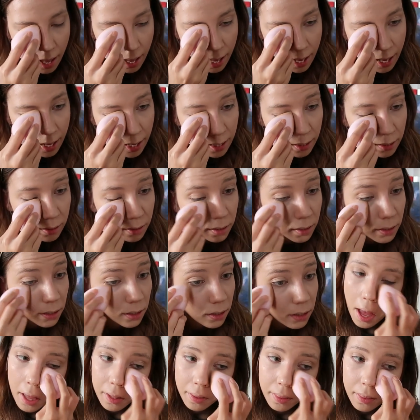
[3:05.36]

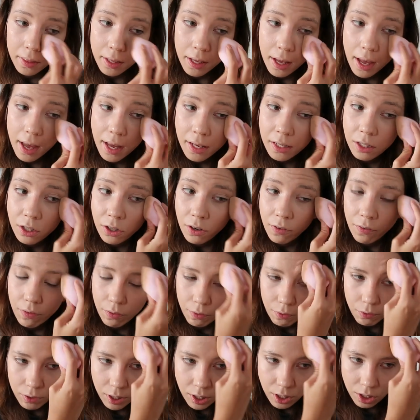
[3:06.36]
And at the end of
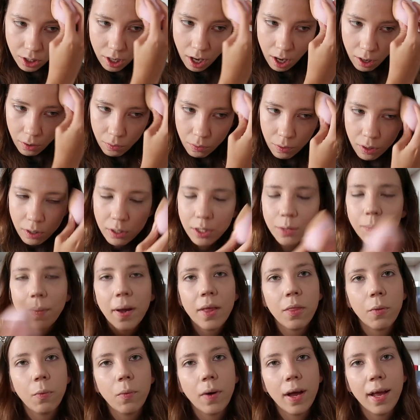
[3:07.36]
Three Dark Crowns,
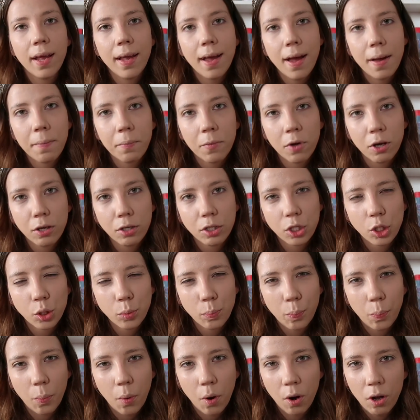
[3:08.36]
by the way, I'm gonna
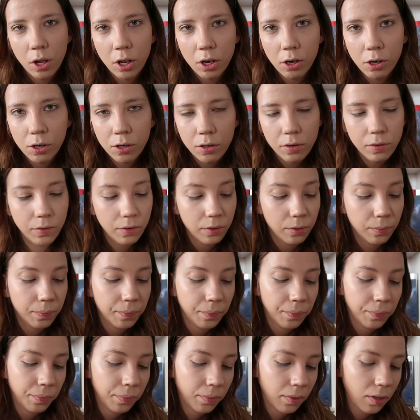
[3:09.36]
spoiler
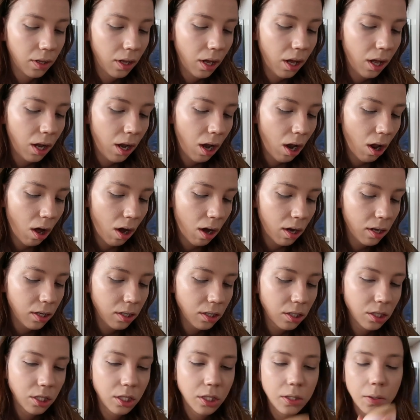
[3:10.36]
a
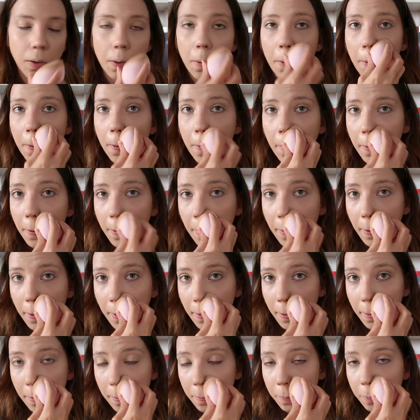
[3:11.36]
lot, so
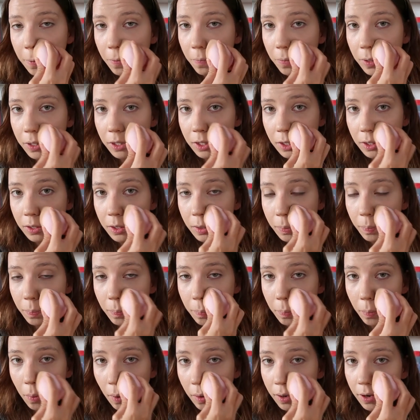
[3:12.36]
if you want a
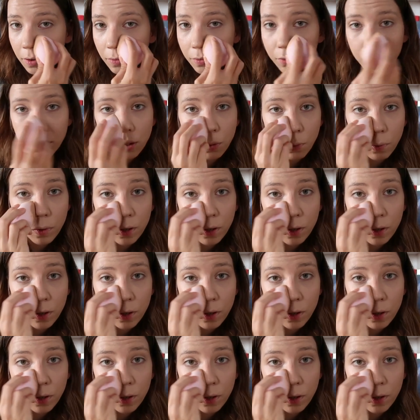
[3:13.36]
spoiler-free